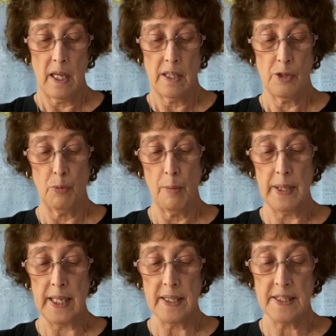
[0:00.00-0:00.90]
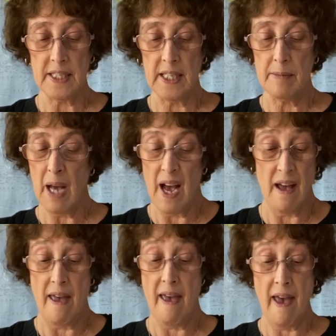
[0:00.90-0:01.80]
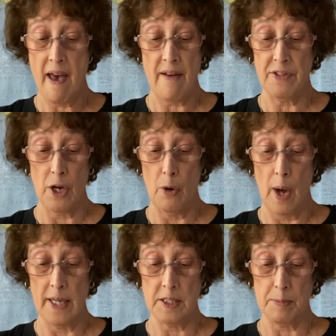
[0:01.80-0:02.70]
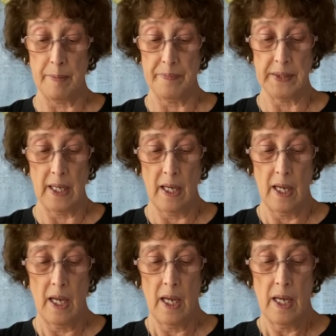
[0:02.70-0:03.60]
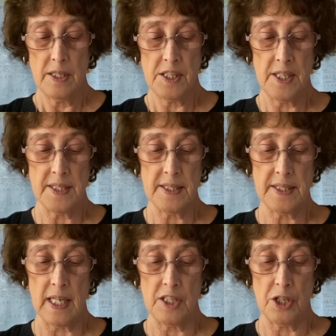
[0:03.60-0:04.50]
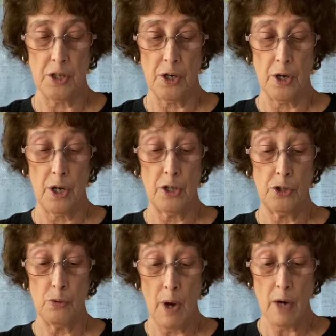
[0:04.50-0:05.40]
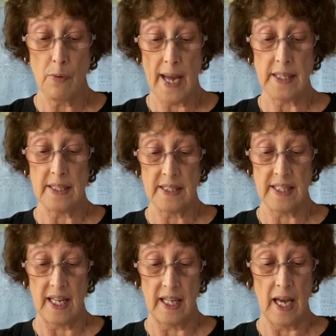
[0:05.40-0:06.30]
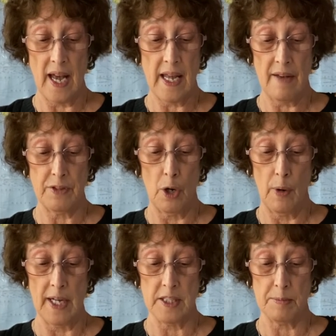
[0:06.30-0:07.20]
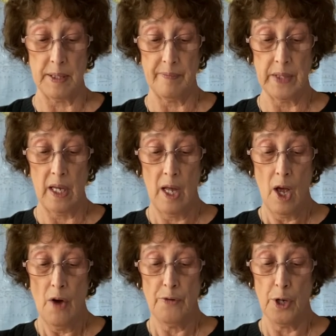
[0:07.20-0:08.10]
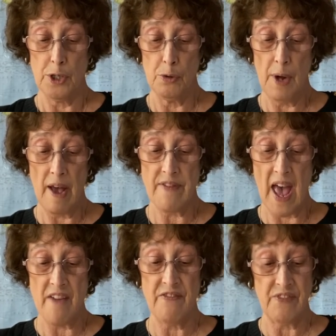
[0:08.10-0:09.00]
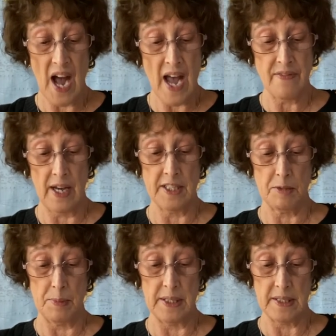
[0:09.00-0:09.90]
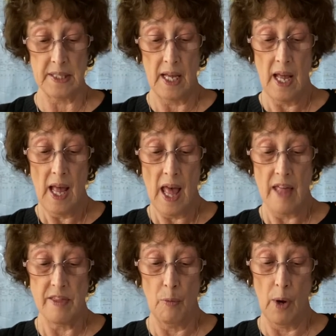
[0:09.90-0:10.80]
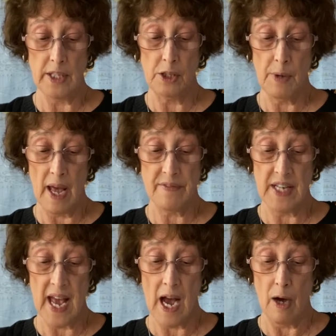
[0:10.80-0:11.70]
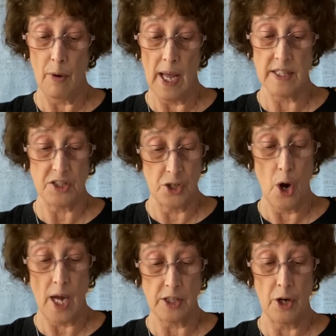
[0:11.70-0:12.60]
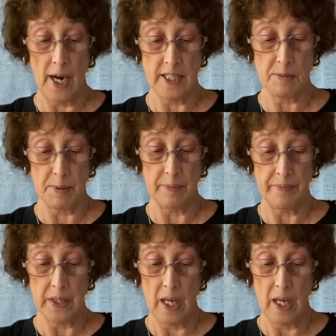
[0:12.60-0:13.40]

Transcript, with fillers: The woman answered him, I have no husband. Jesus said to her, You are right in saying, I have no husband, for you have had five husbands, and the one you have now is not your husband.